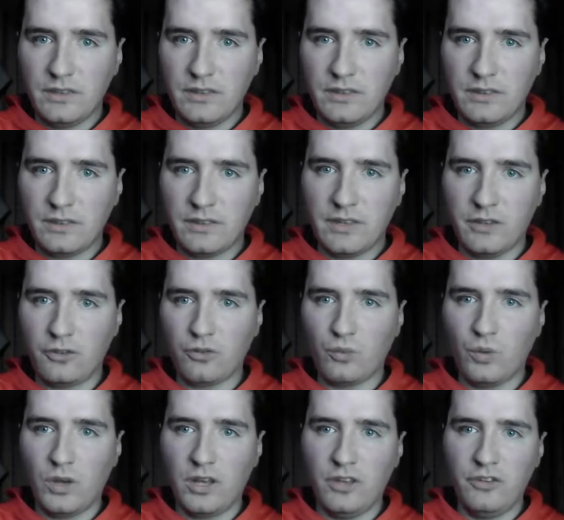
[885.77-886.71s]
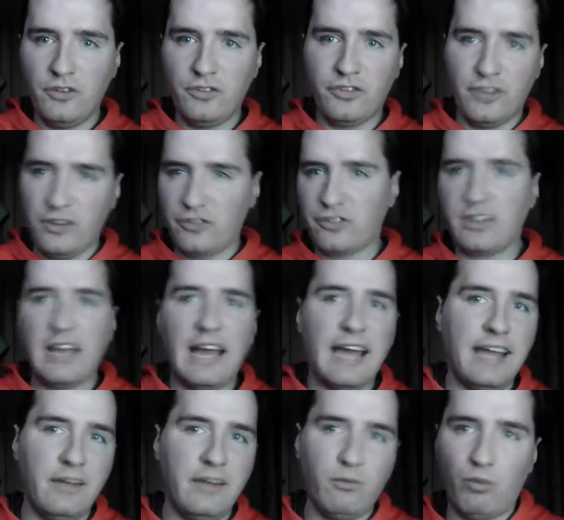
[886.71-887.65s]
This
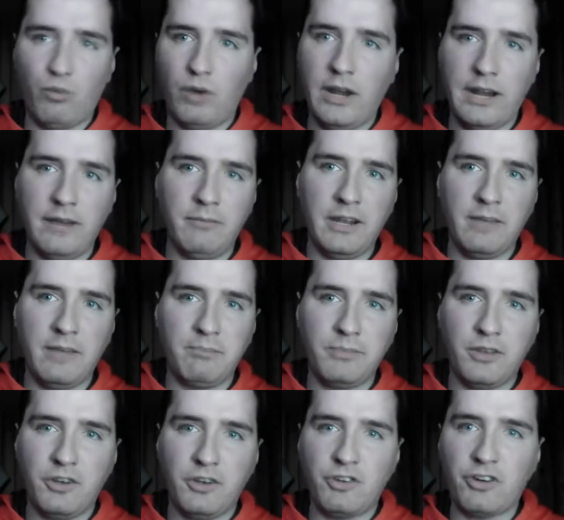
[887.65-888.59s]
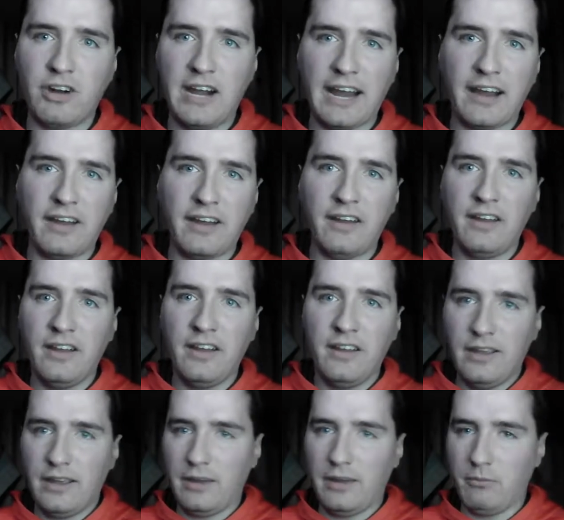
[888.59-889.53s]
guy ran me up the track,
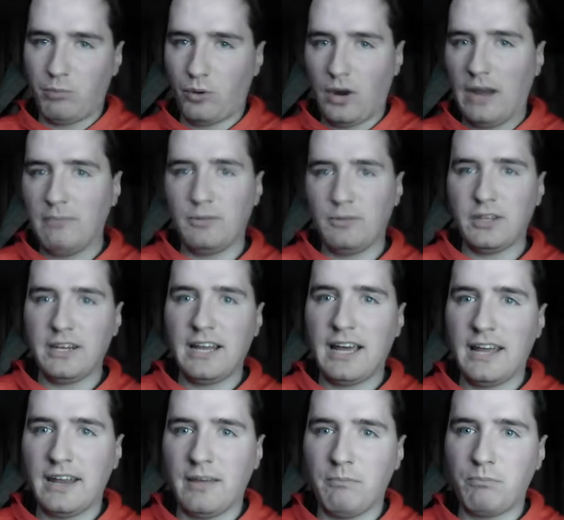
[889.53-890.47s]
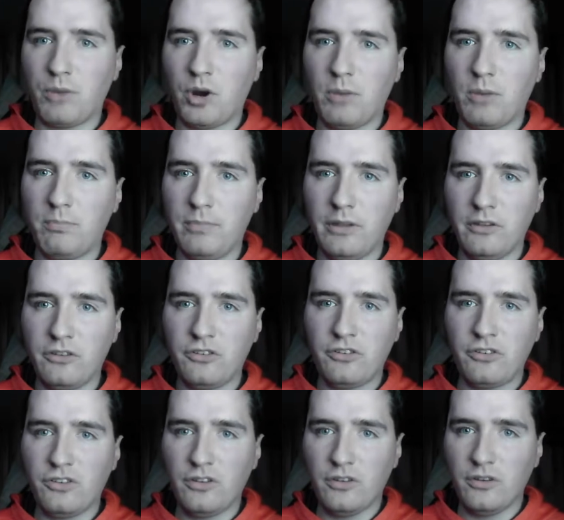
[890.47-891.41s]
and probably not on
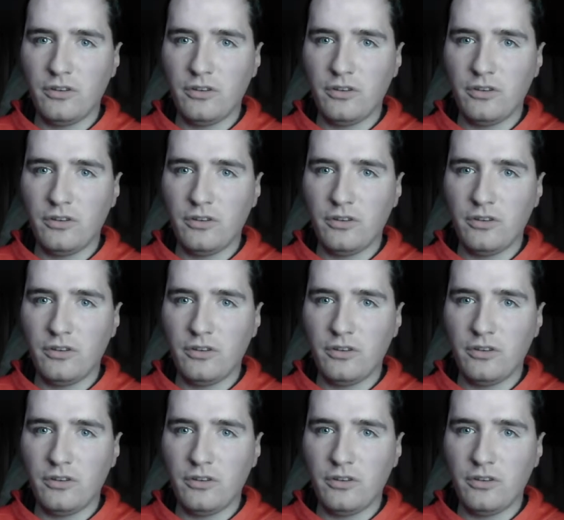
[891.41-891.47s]
purpose.